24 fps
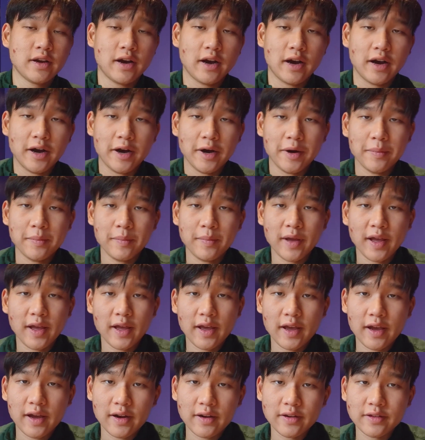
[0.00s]

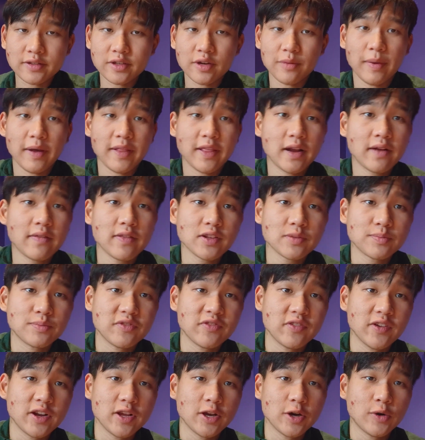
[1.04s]
And so by the end of this
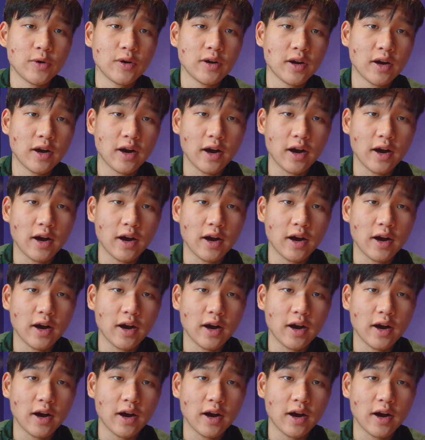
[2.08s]
video,